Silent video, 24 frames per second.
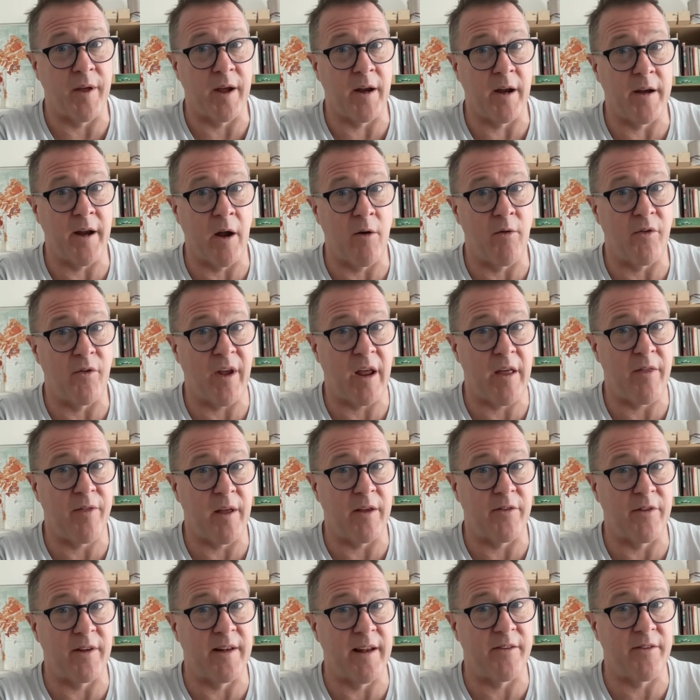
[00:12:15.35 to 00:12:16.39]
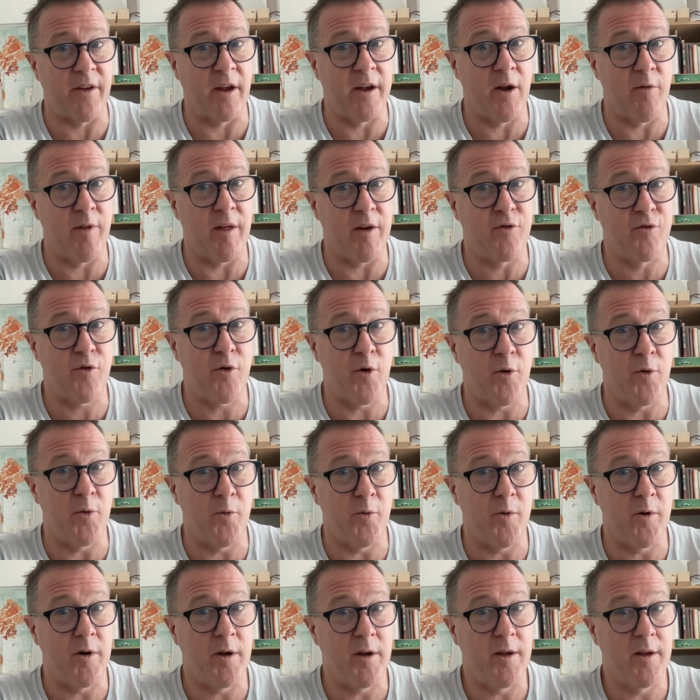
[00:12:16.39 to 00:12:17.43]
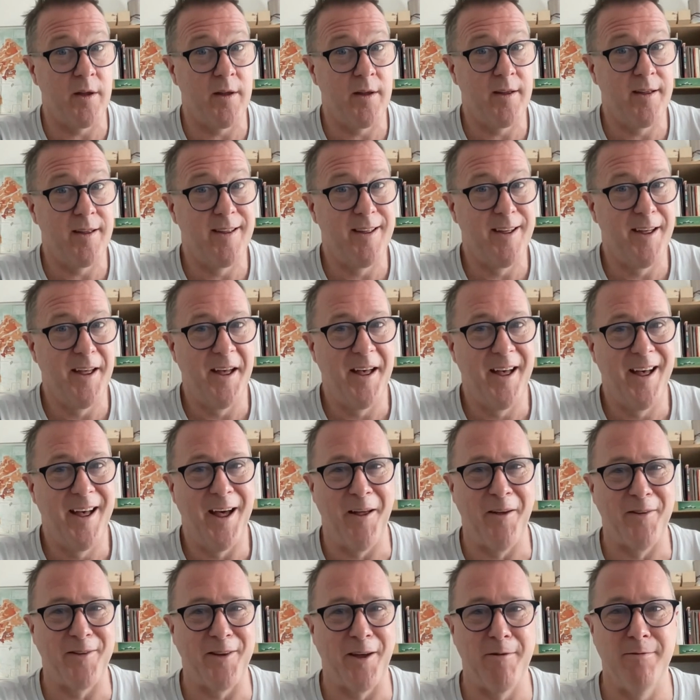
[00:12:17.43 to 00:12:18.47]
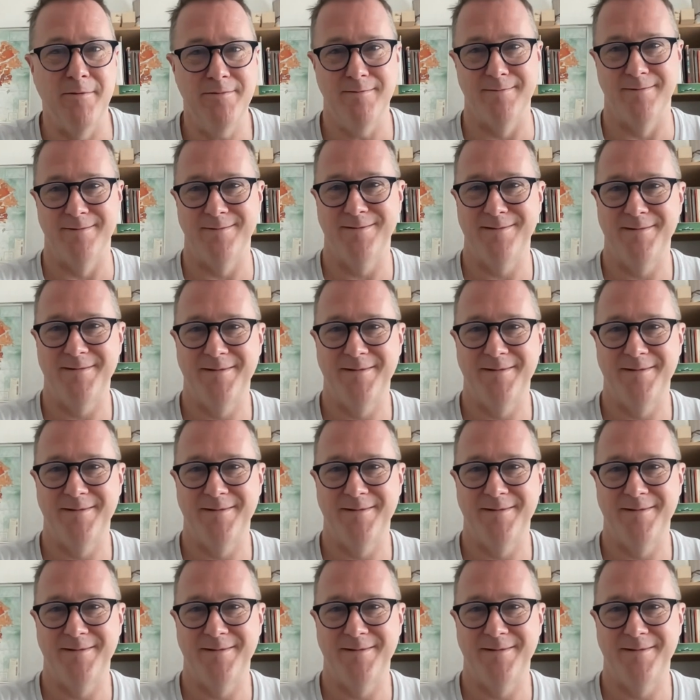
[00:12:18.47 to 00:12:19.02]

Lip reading: and I don't say things unless I know they're true. And I was like, ooh,